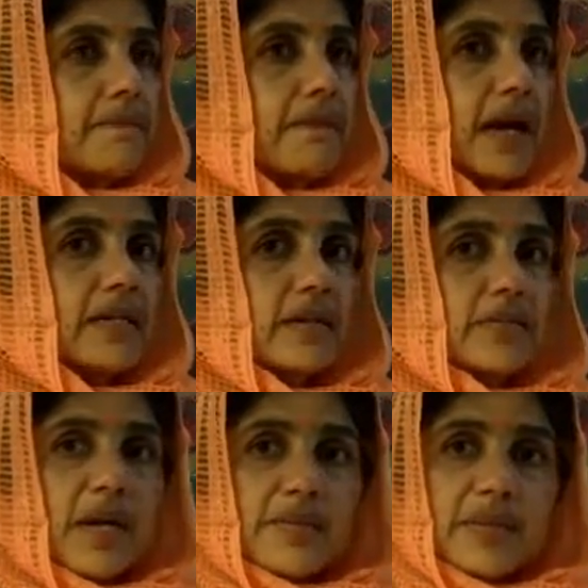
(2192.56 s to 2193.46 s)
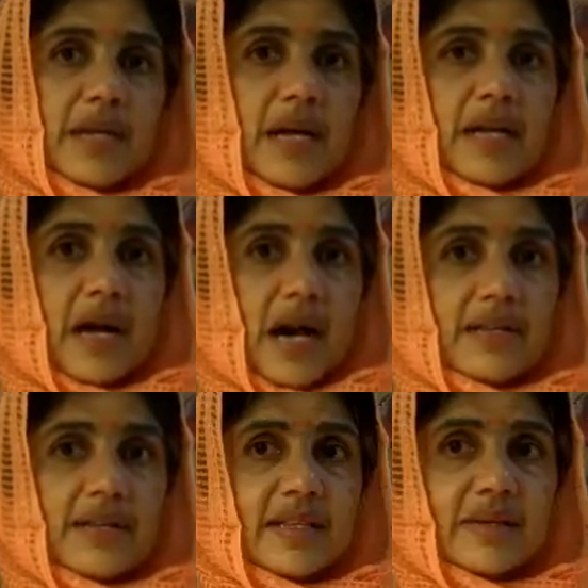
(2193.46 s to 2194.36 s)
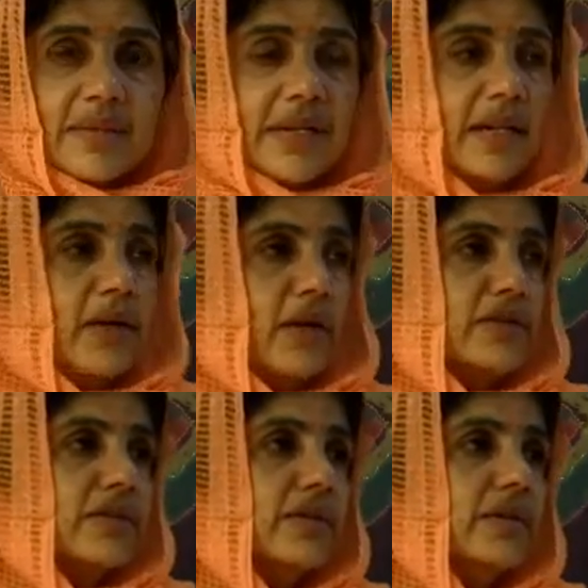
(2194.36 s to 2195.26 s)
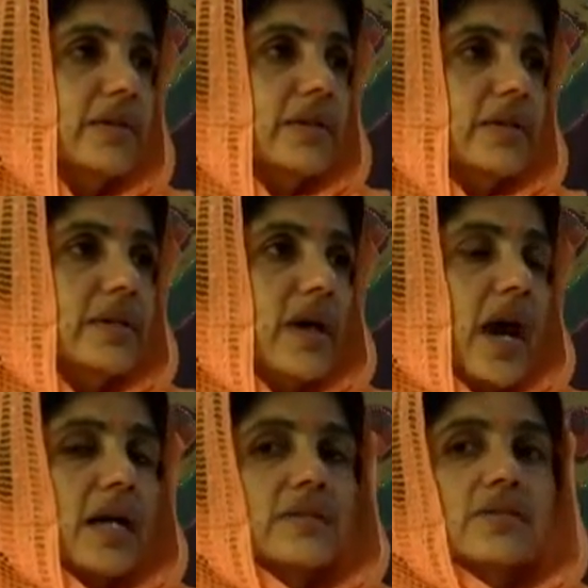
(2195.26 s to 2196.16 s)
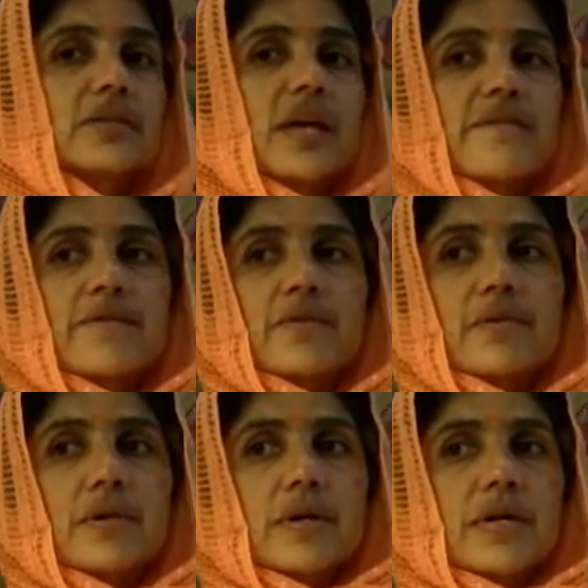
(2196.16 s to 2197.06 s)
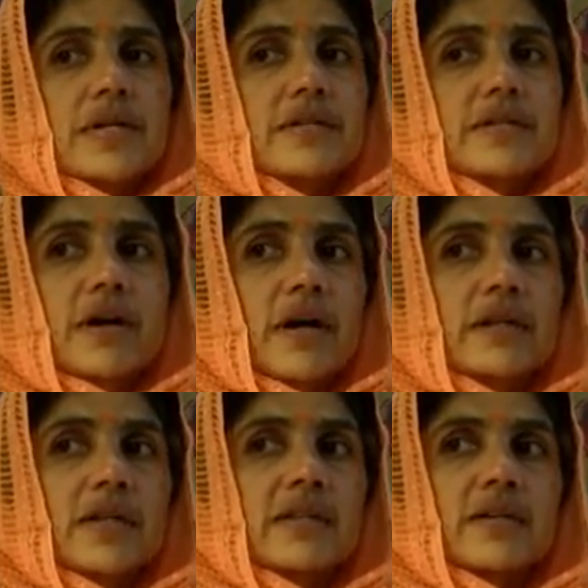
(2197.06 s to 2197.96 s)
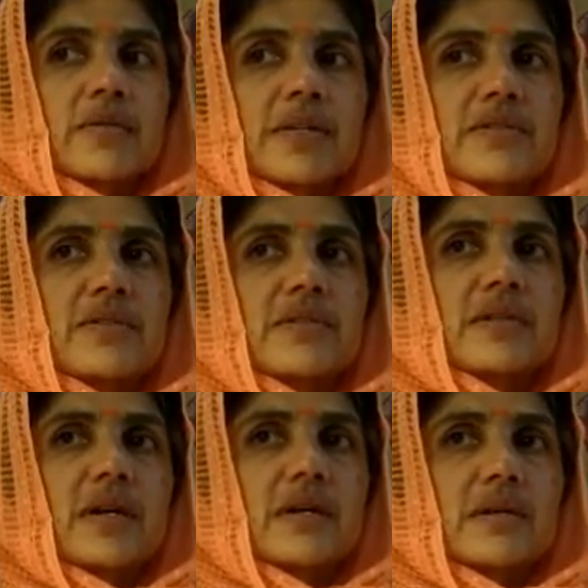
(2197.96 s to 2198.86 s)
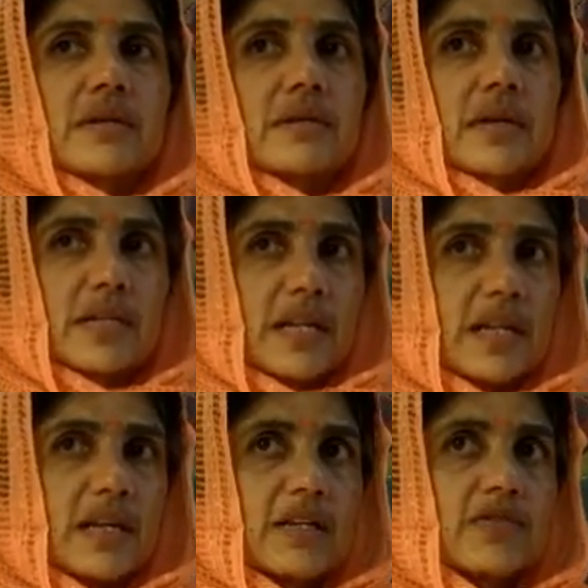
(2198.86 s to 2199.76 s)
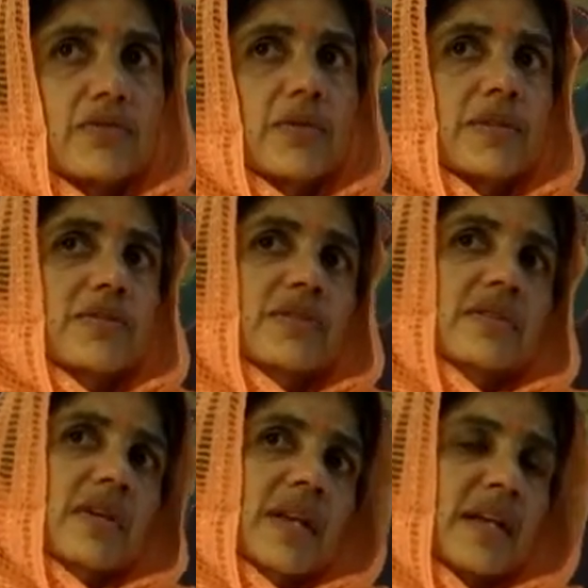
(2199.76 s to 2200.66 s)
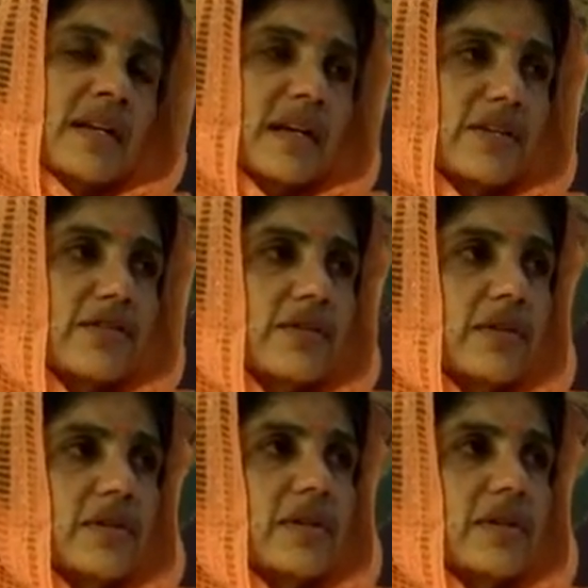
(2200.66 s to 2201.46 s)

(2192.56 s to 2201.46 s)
And sometimes he will ask in the middle also. And so, therefore, it's not that the questions are not encouraged, questions are encouraged.